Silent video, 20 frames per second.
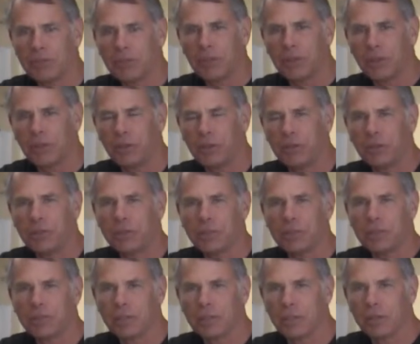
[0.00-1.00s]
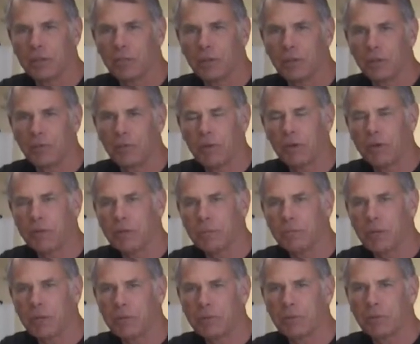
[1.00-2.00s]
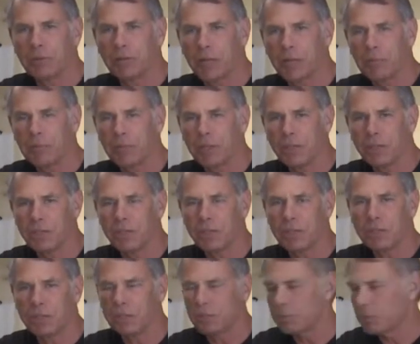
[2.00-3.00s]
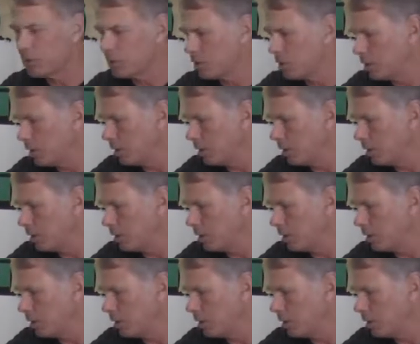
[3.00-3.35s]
uh, show you is uh, one of our Spectra land-based systems.